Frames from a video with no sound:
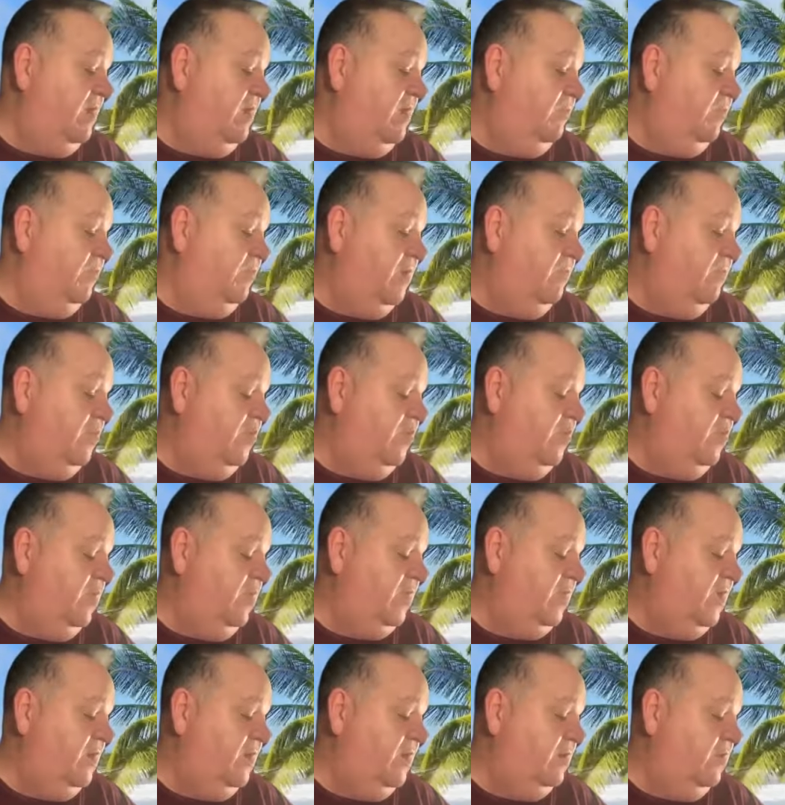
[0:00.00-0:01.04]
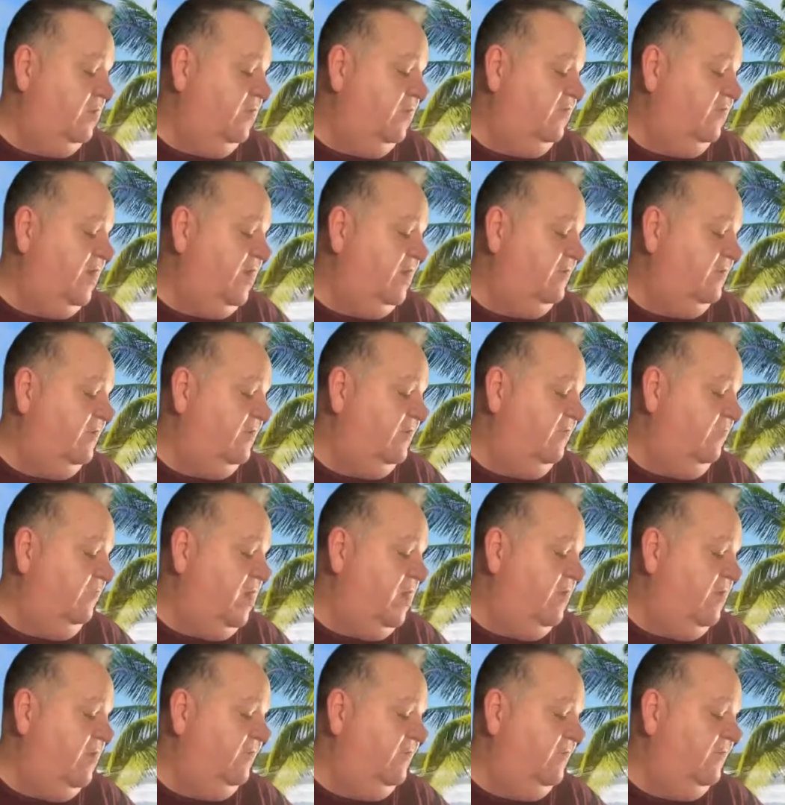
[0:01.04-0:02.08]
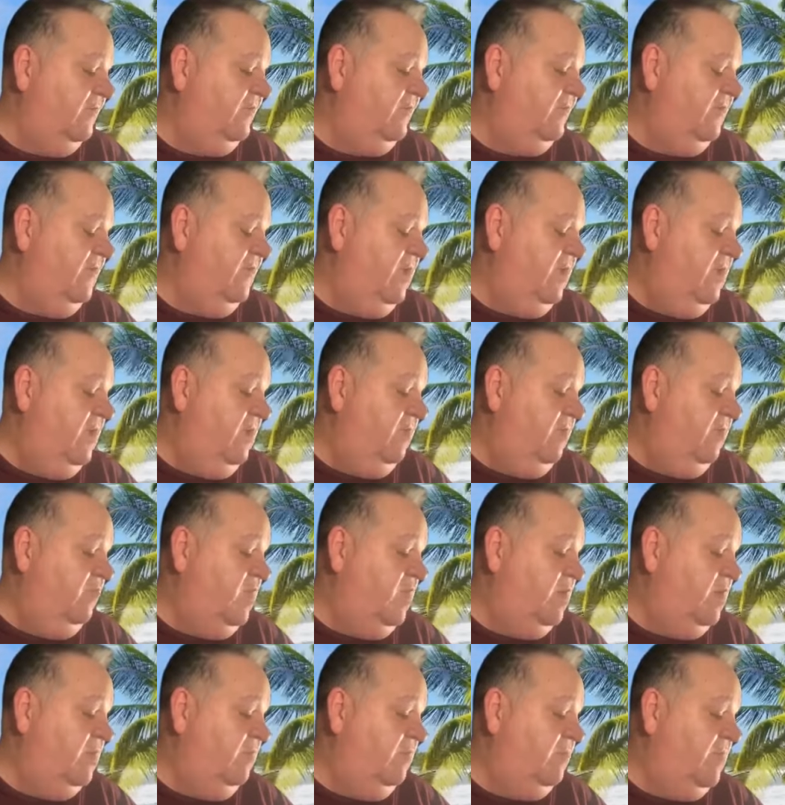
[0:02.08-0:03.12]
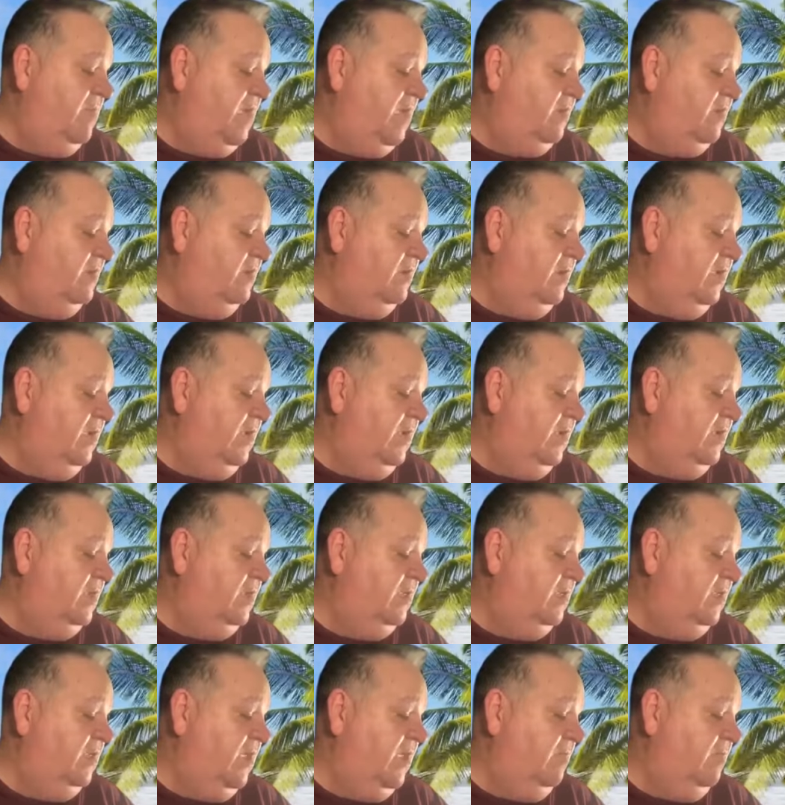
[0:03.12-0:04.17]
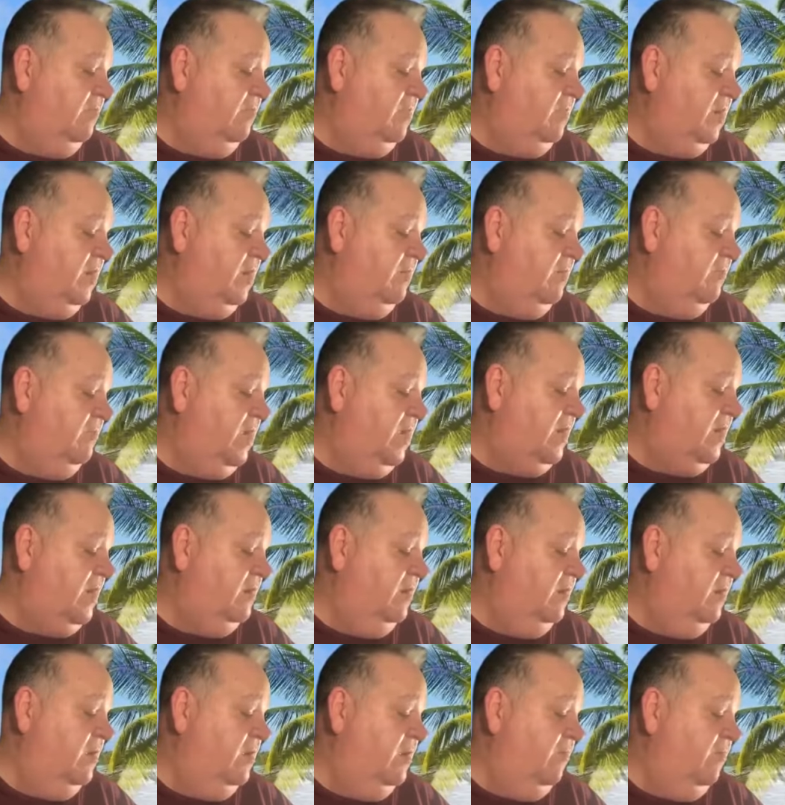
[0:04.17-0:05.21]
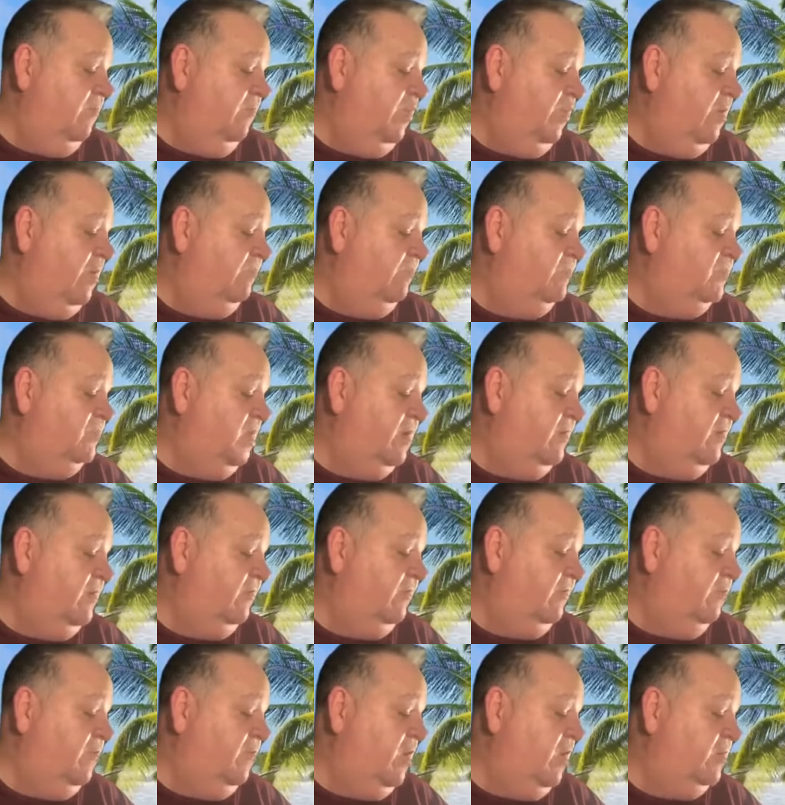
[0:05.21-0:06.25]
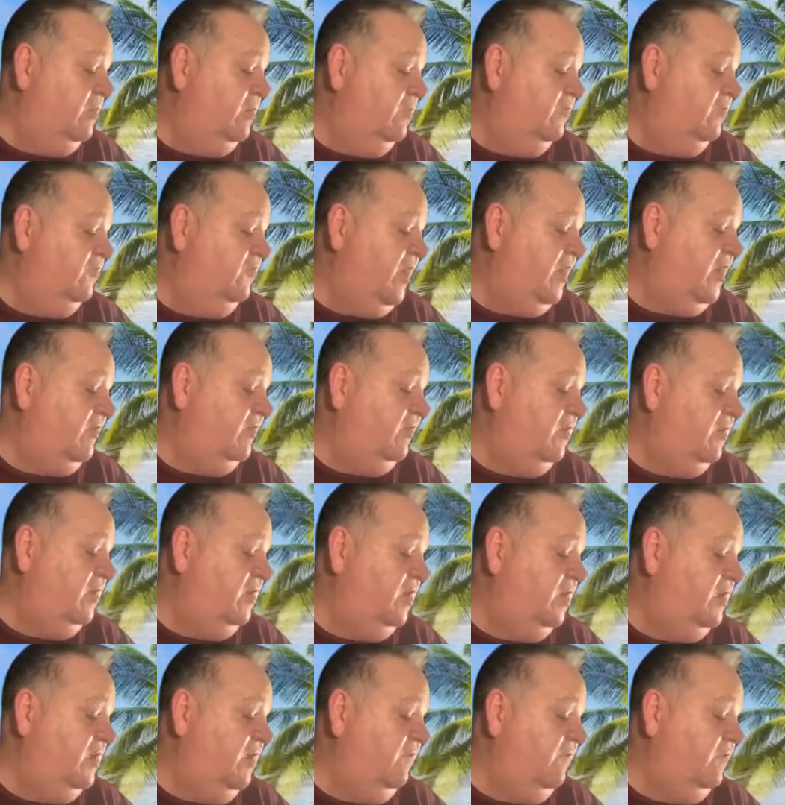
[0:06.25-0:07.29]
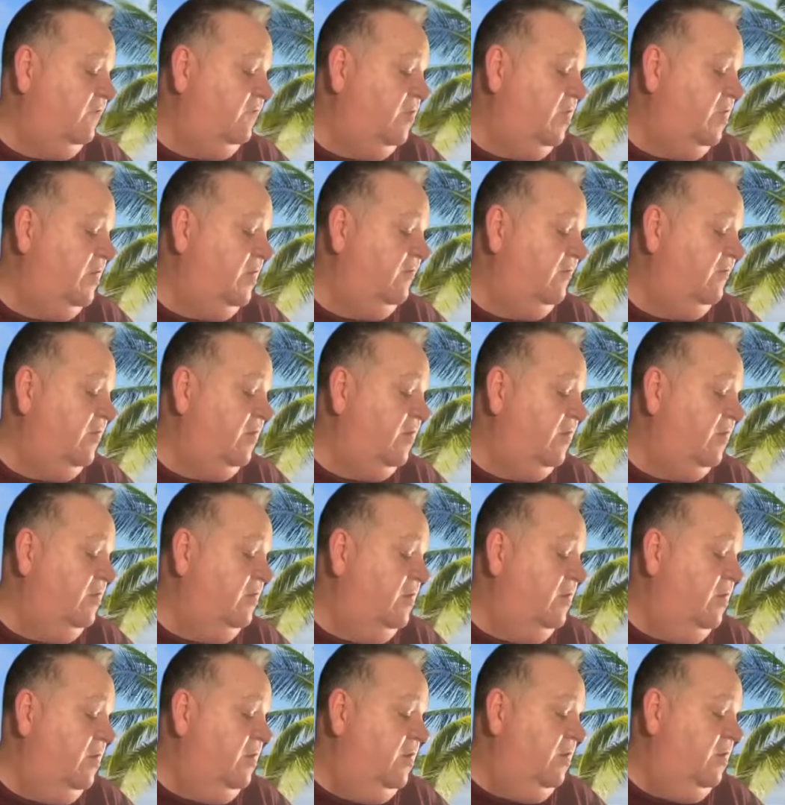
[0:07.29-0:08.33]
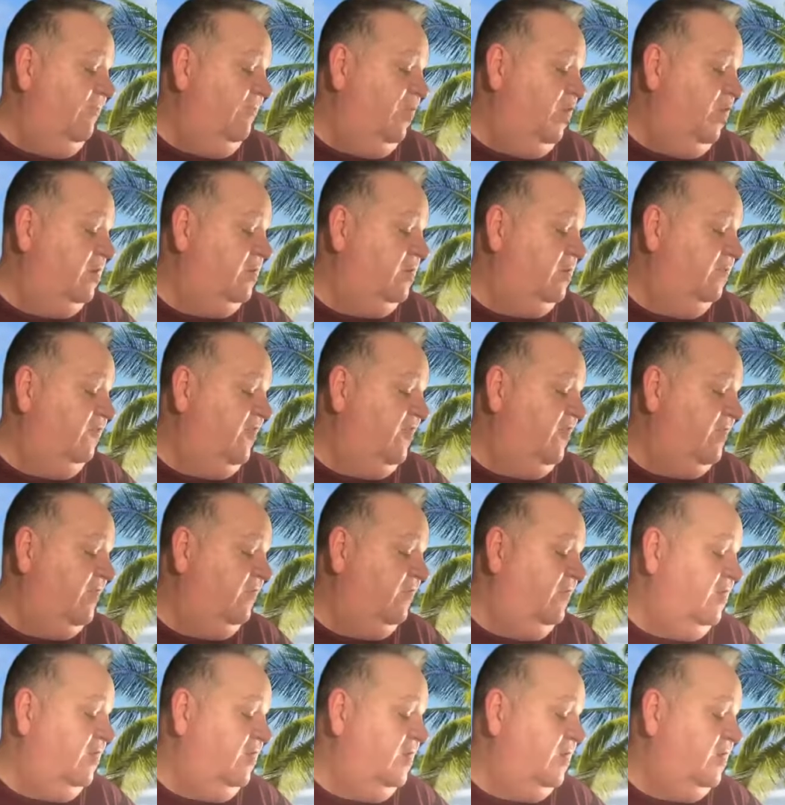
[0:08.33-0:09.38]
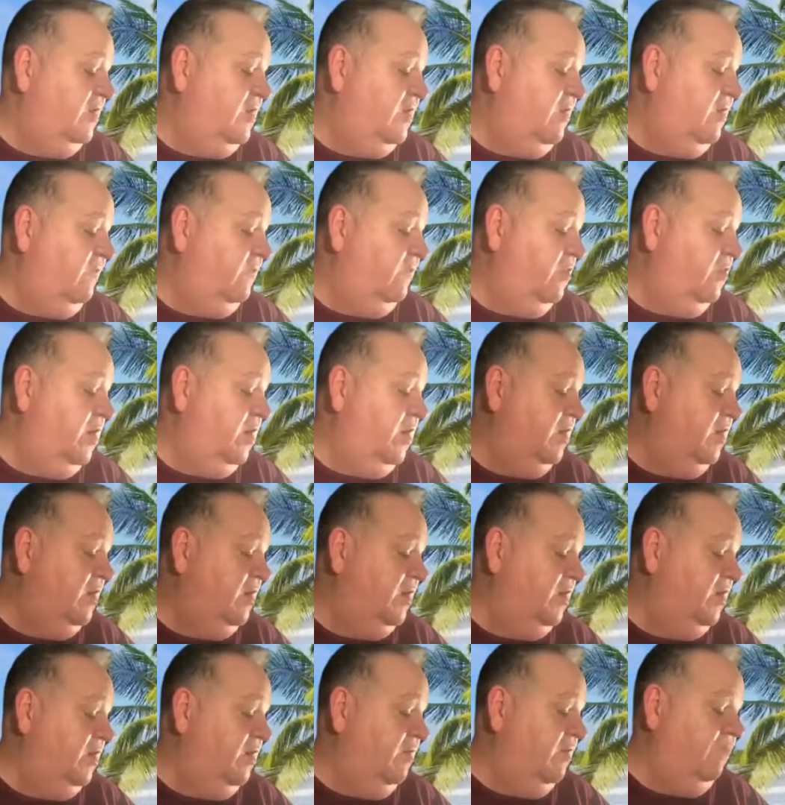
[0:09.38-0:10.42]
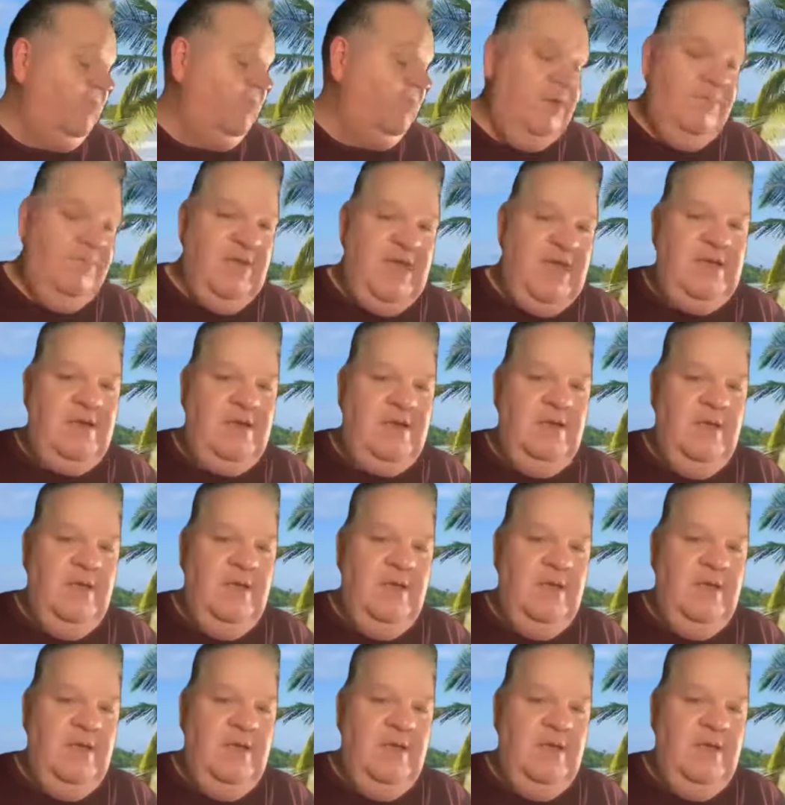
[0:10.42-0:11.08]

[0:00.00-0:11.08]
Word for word: people we're going to contact is Moses, Mary Magdalene, Kim Clement, Bob Jones, Michael Jackson and Keith Green. So Michael Jackson and Keith Green and Kim Clement